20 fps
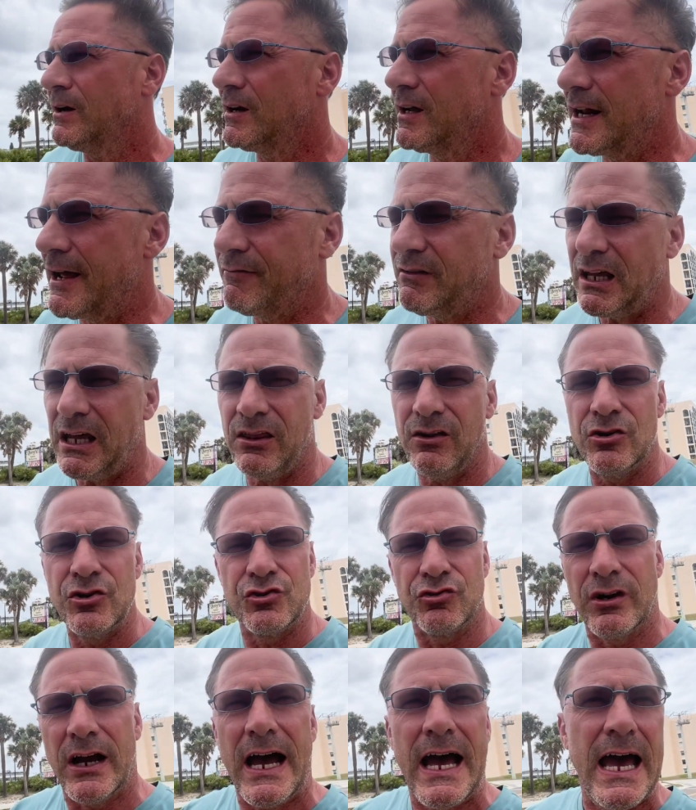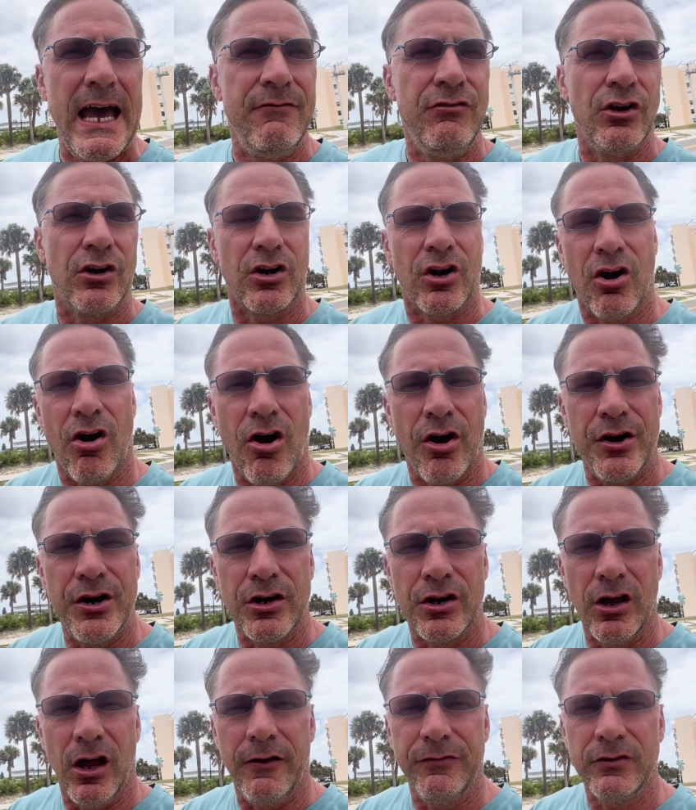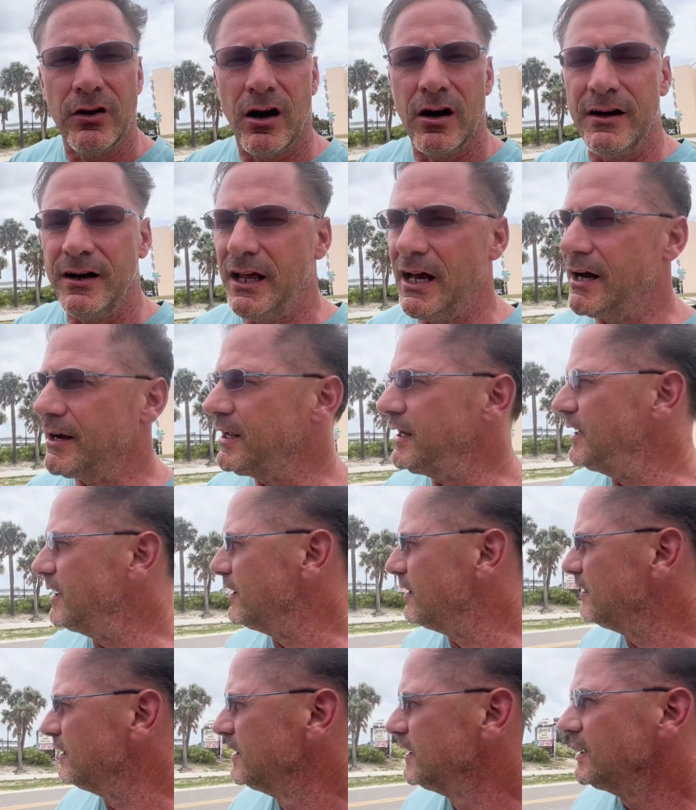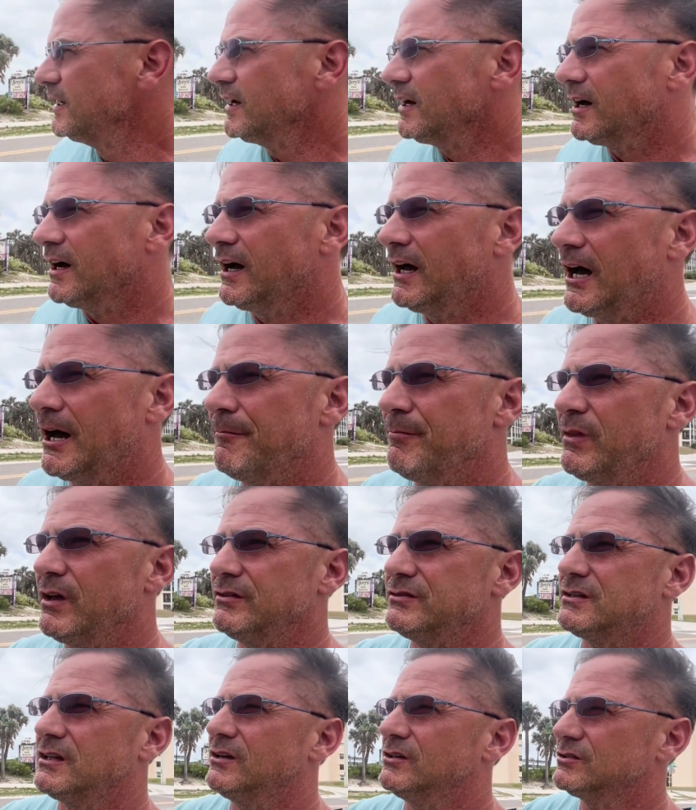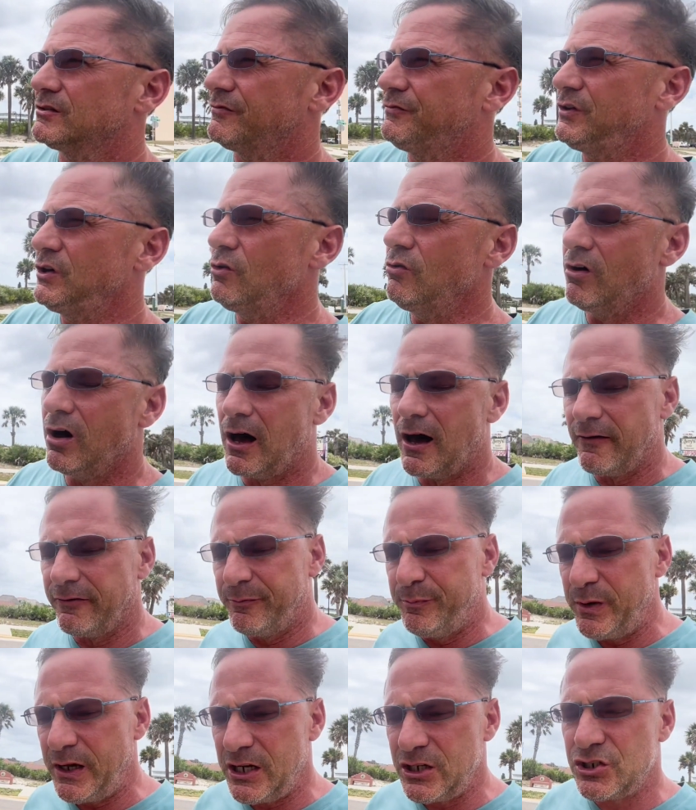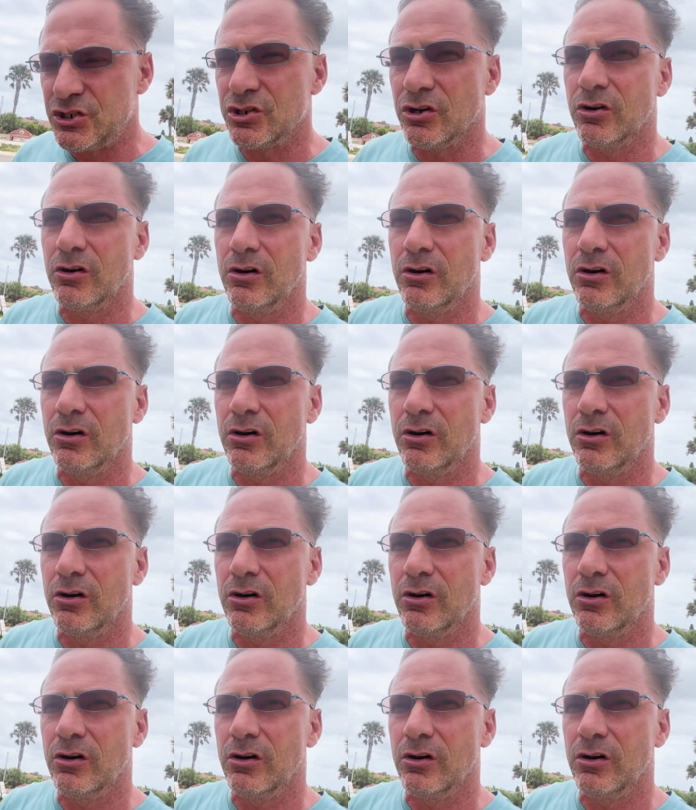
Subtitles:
have to either drive your car, your golf cart down here. There's a few off-beach